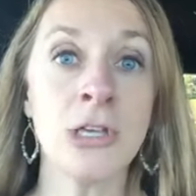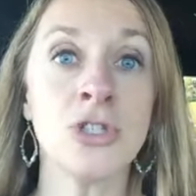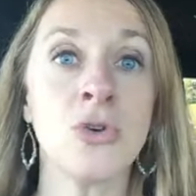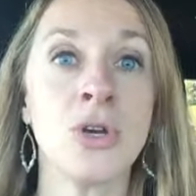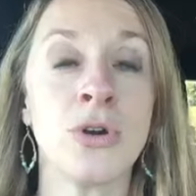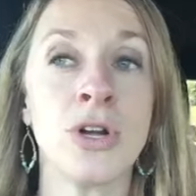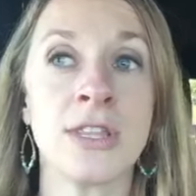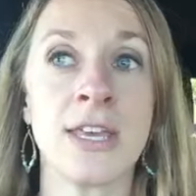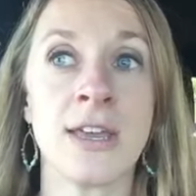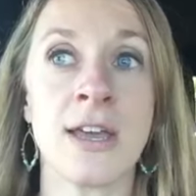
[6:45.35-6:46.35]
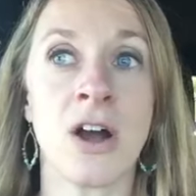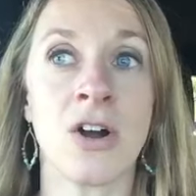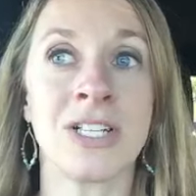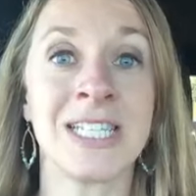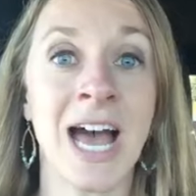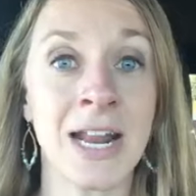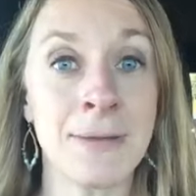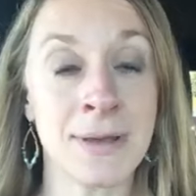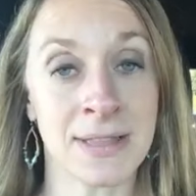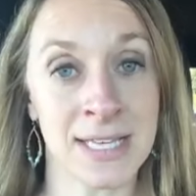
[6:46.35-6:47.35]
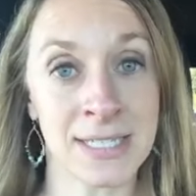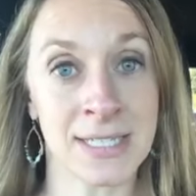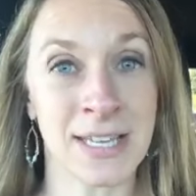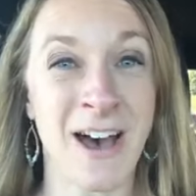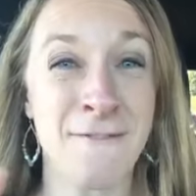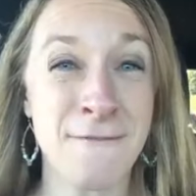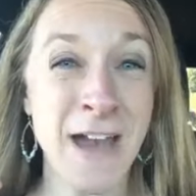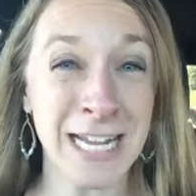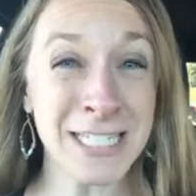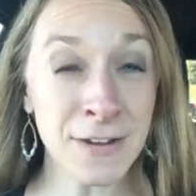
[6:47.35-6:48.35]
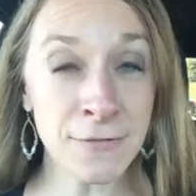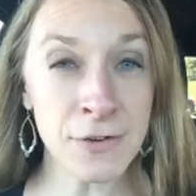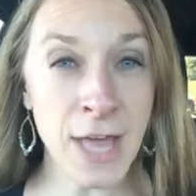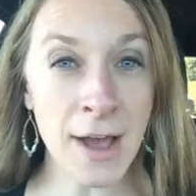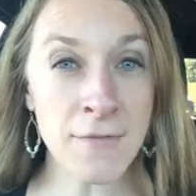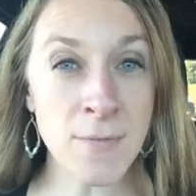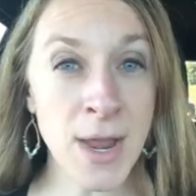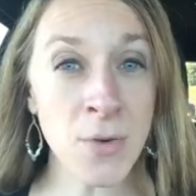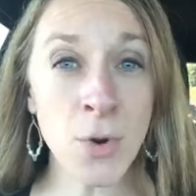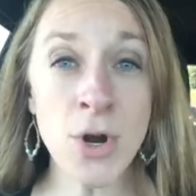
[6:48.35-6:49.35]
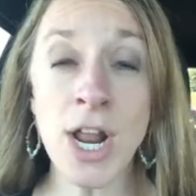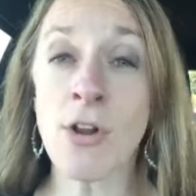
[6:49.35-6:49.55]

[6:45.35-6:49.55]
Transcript: So they're, they are a tiny bit less effective, for lack of a better word.